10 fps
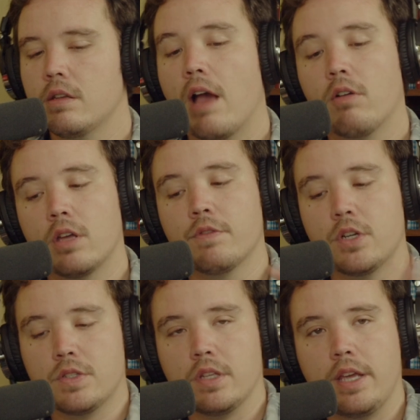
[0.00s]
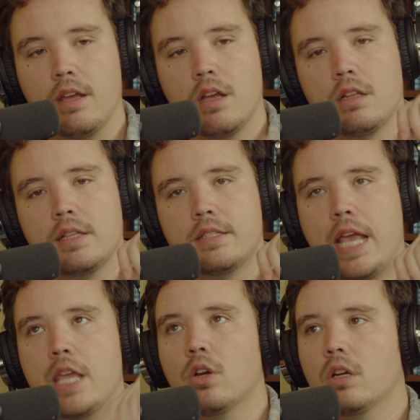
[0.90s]
Now, conversely, let's say
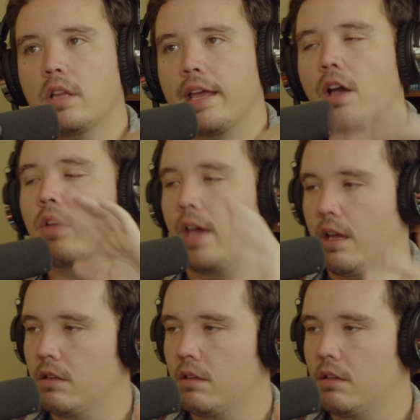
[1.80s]
you're like, okay,